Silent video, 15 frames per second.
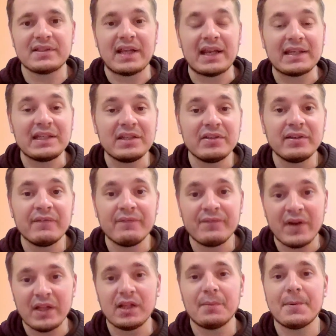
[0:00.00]
that I need to
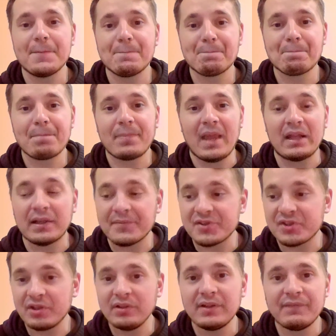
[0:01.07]
develop, and I'm
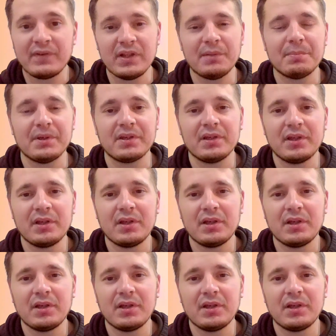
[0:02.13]
still developing.